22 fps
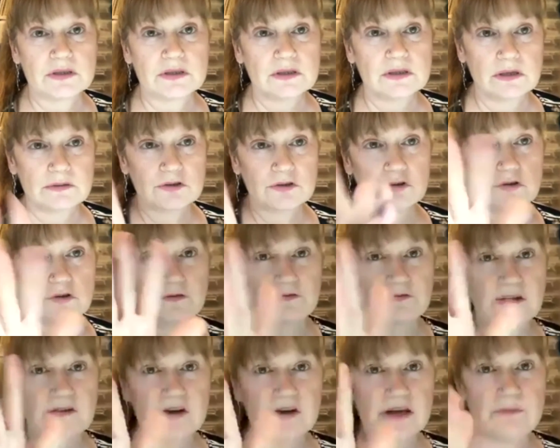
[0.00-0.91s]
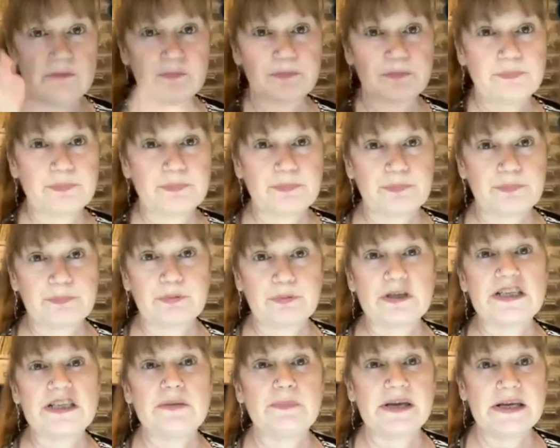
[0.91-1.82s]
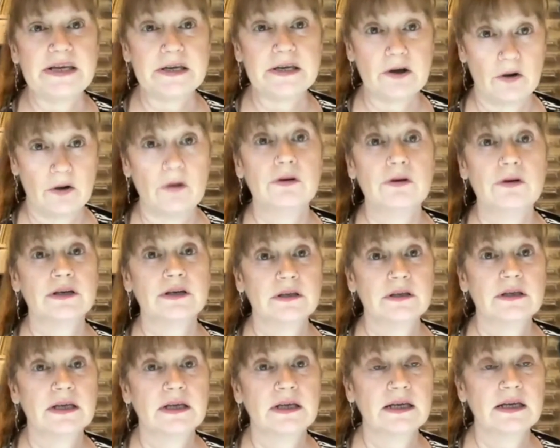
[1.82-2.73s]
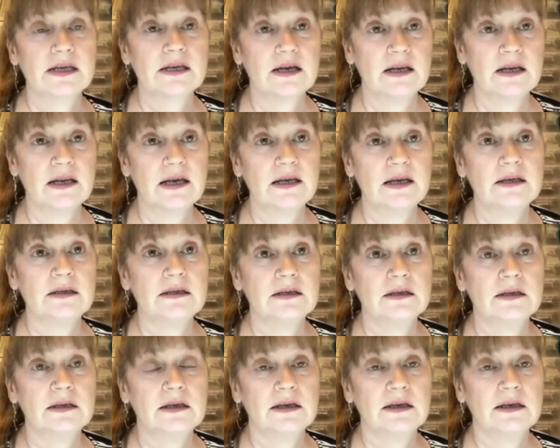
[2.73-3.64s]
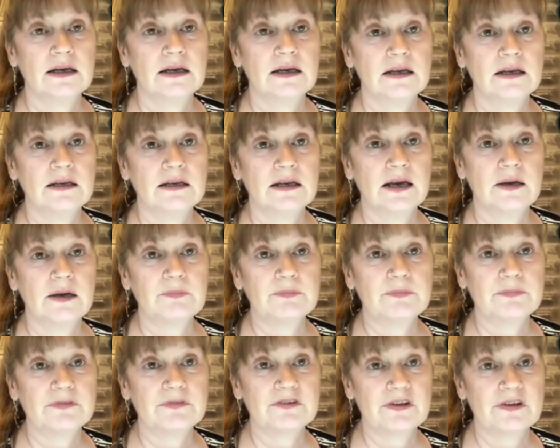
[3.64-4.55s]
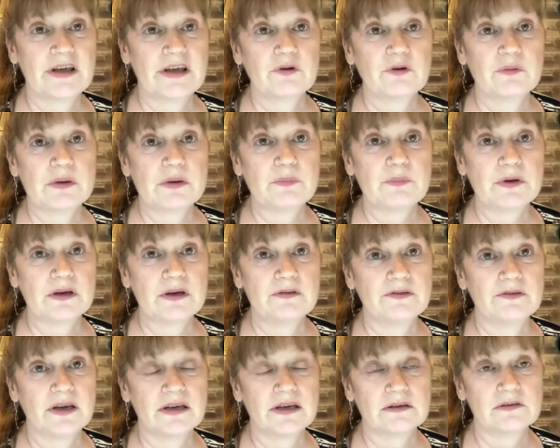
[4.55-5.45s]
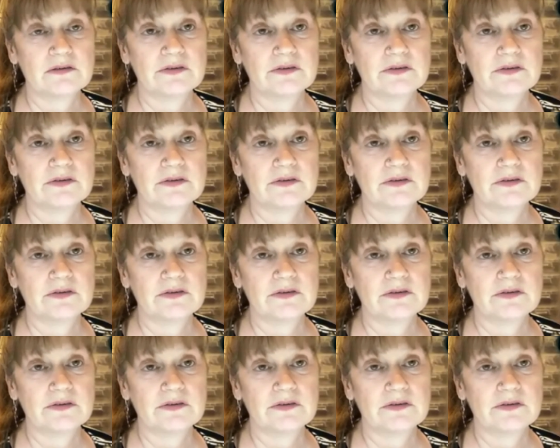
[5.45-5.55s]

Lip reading: sort of very Pretty Peacock in colour. And so that would have been perfect.